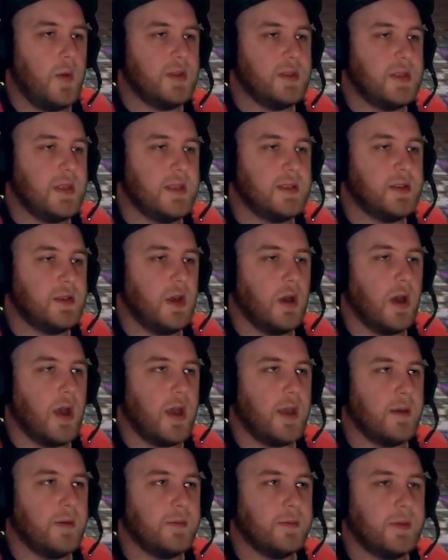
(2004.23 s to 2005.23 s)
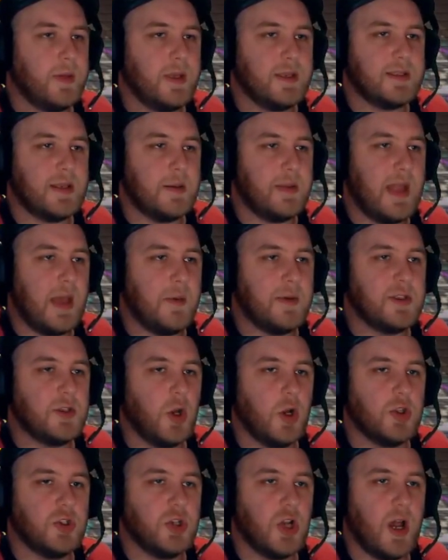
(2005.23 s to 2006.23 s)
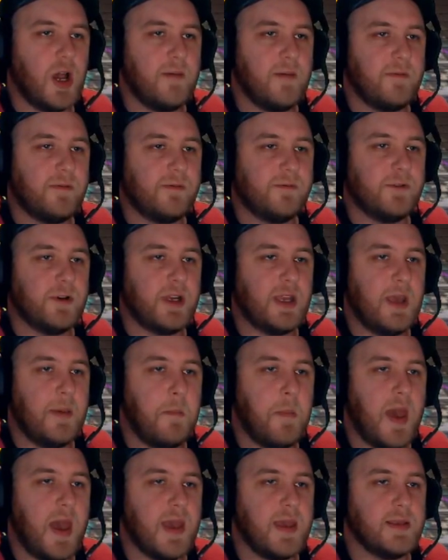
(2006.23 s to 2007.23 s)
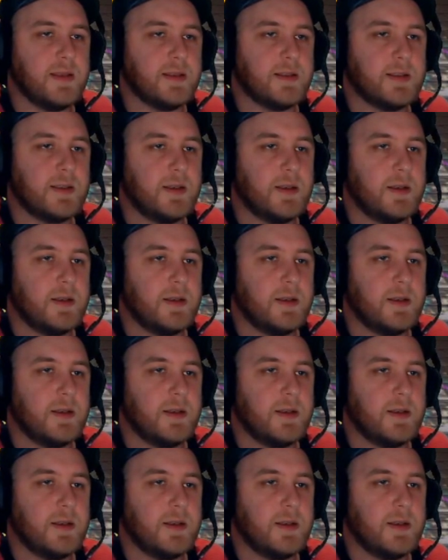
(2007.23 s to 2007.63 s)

it's this guy. Except now he's got a giant freaking mace.